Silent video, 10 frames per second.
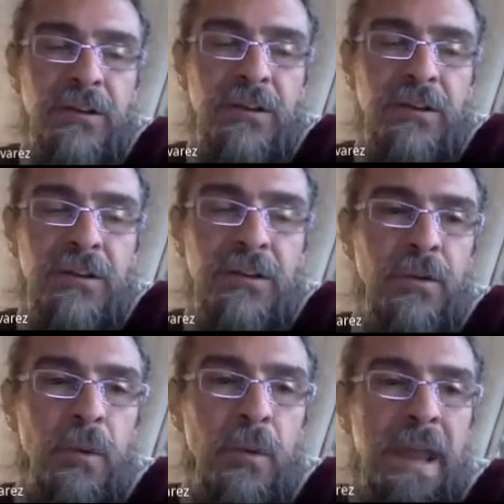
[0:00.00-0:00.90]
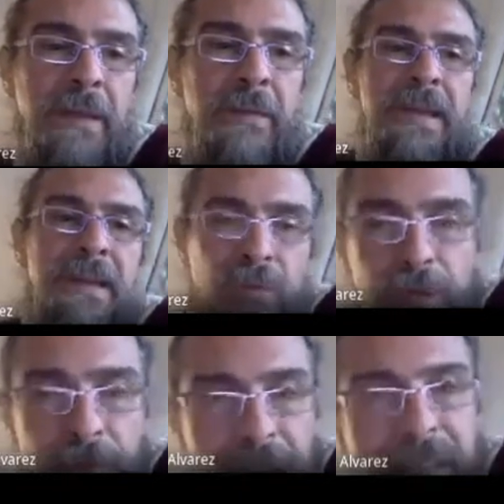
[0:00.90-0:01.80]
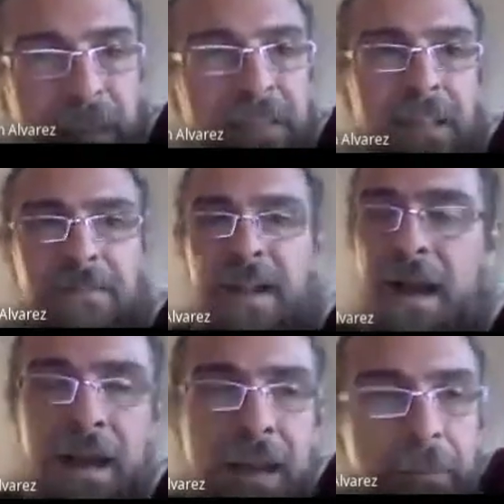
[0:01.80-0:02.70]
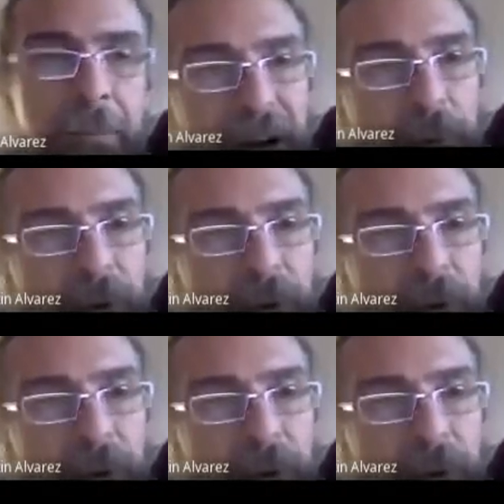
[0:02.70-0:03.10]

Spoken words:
wave to less spin than if I have a very